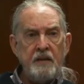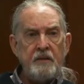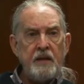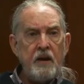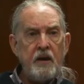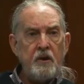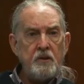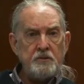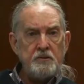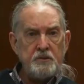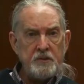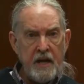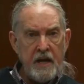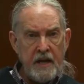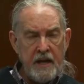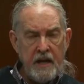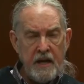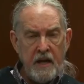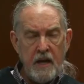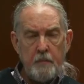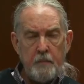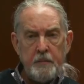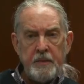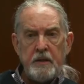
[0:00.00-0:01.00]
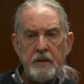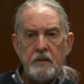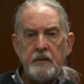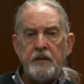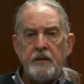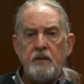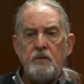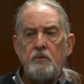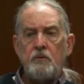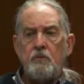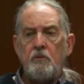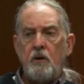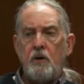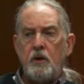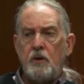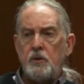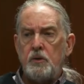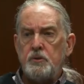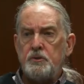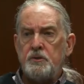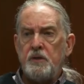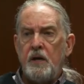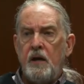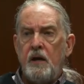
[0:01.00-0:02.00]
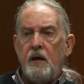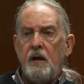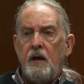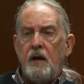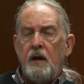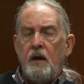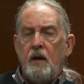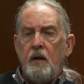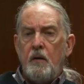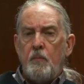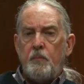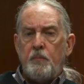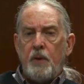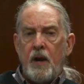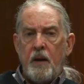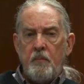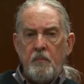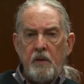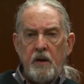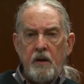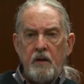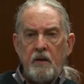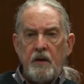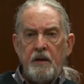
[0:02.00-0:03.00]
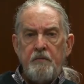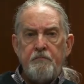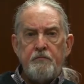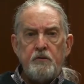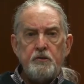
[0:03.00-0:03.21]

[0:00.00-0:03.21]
that are setting up illegal grows, primarily for